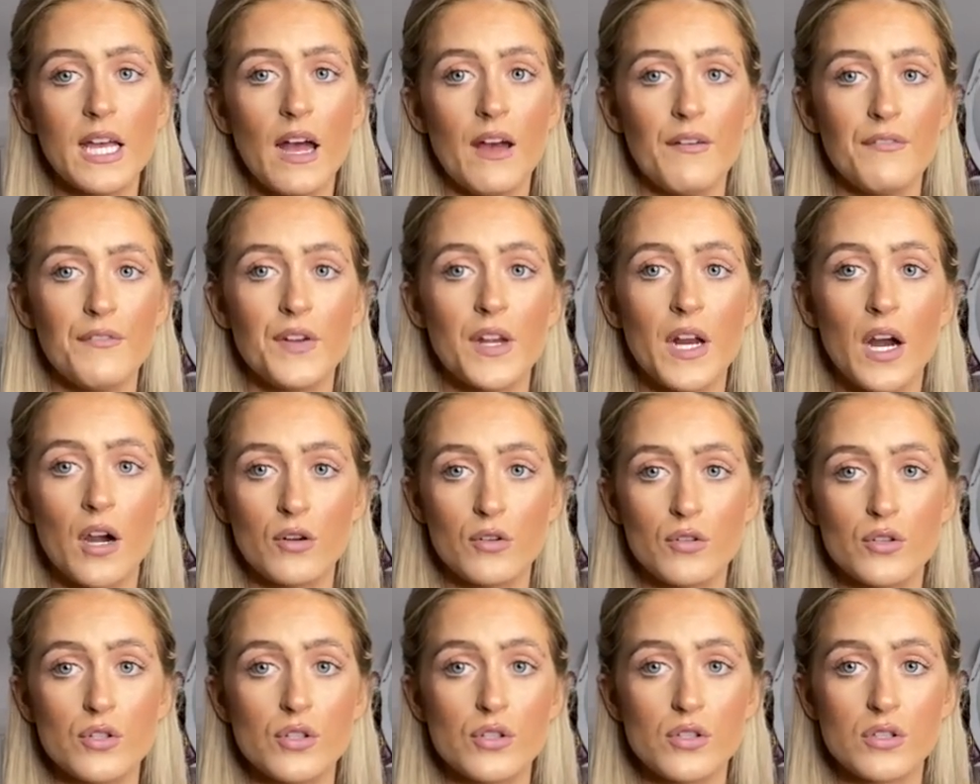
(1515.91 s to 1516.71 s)
if you are
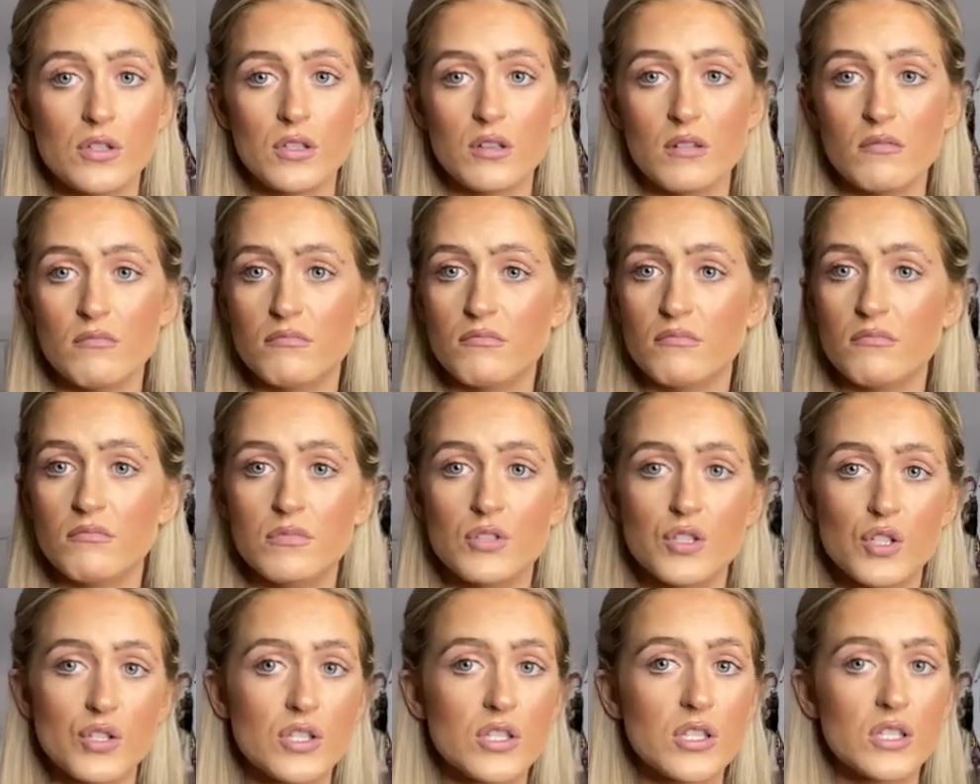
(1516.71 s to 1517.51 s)
just
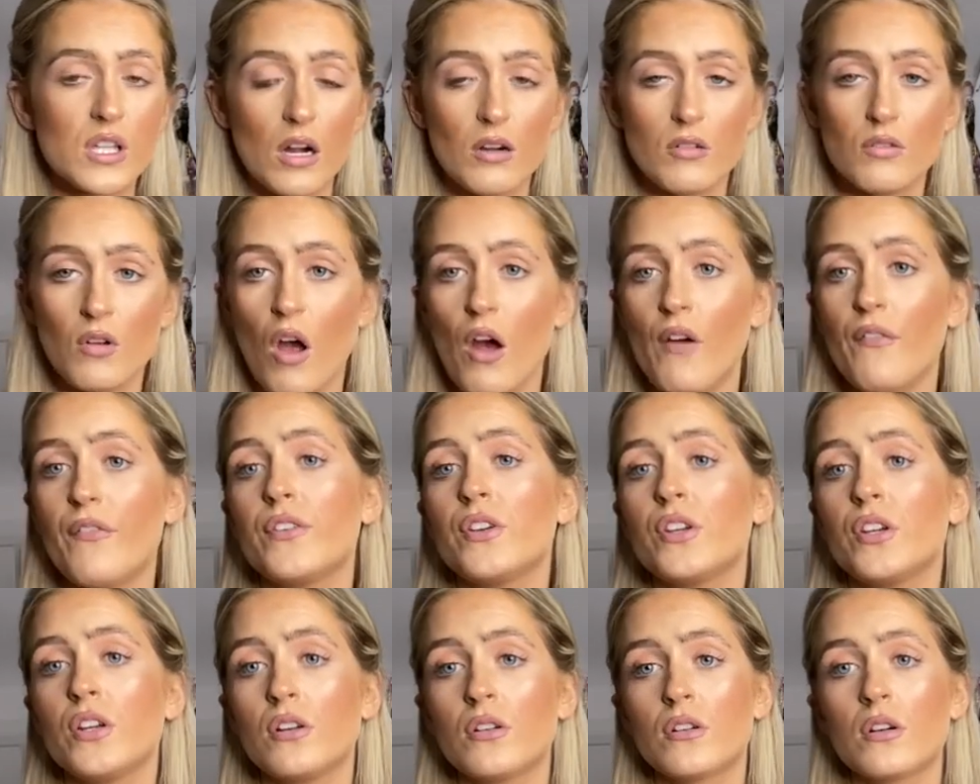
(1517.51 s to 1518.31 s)
starting off
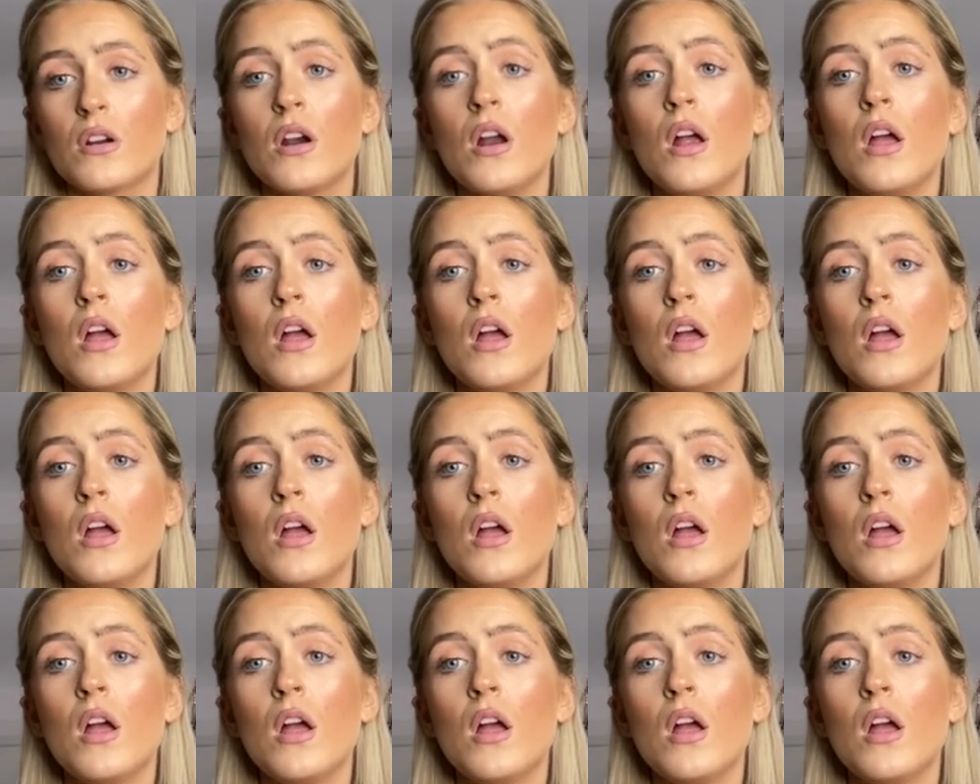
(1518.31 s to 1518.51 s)
and you're